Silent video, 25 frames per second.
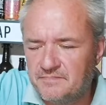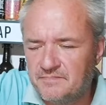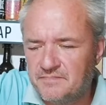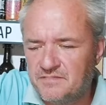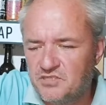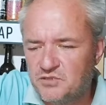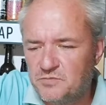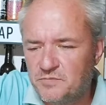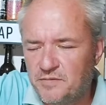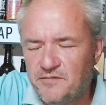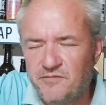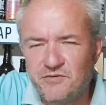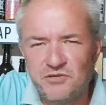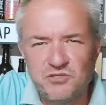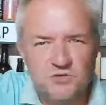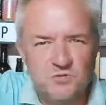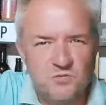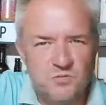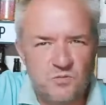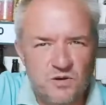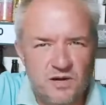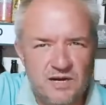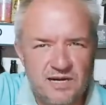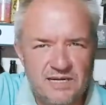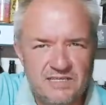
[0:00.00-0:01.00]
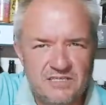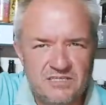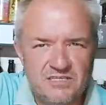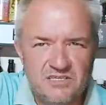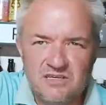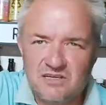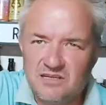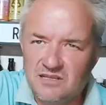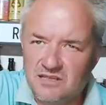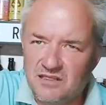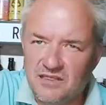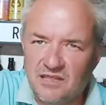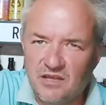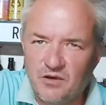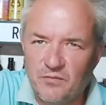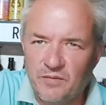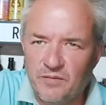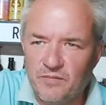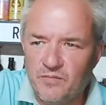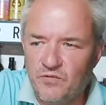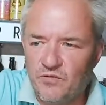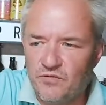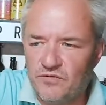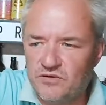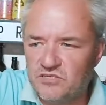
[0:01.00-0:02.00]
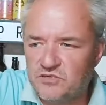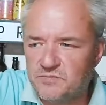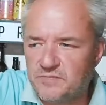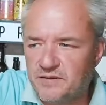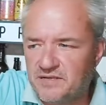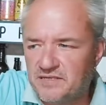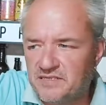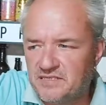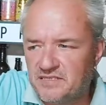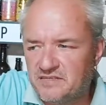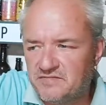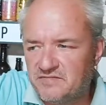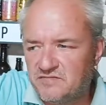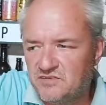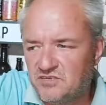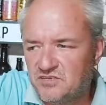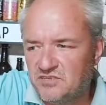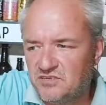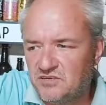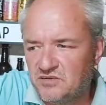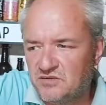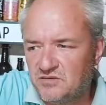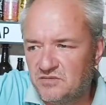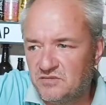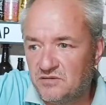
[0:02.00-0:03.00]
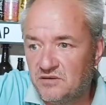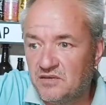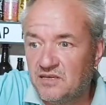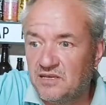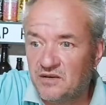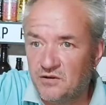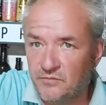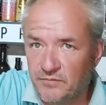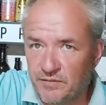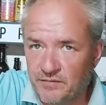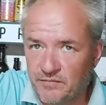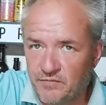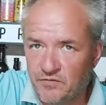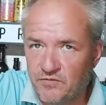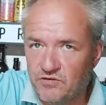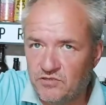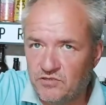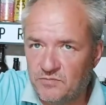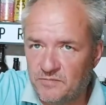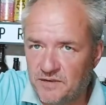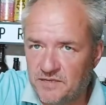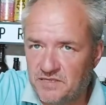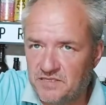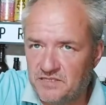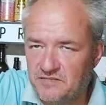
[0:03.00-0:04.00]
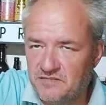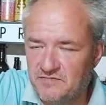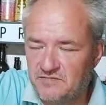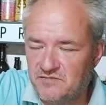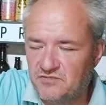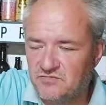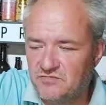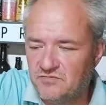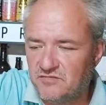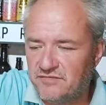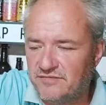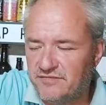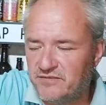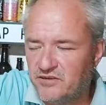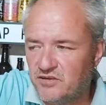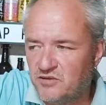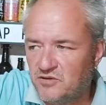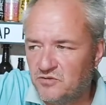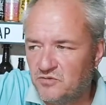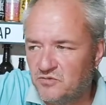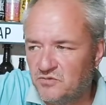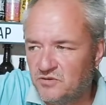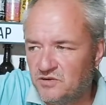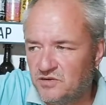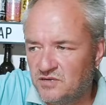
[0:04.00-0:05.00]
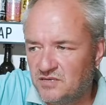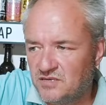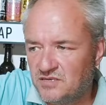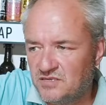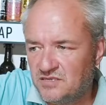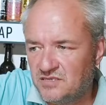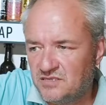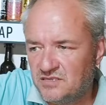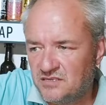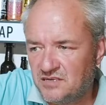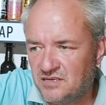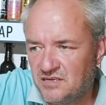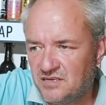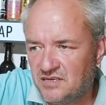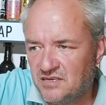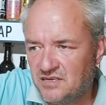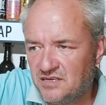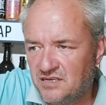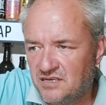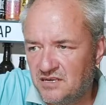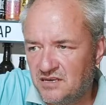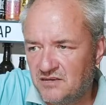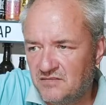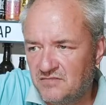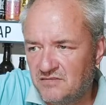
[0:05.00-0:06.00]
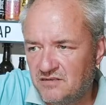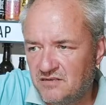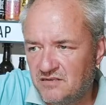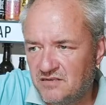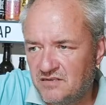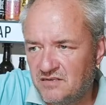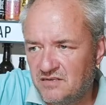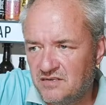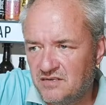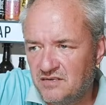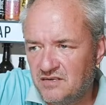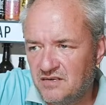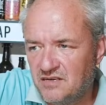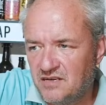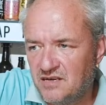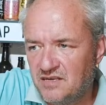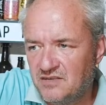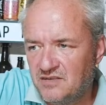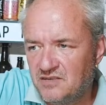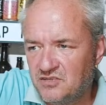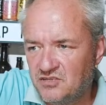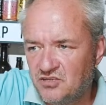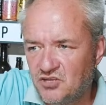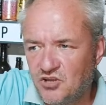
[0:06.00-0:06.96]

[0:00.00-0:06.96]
Spirits and wines a little bit more expensive to do, a little bit more expensive to review, and you know, and there's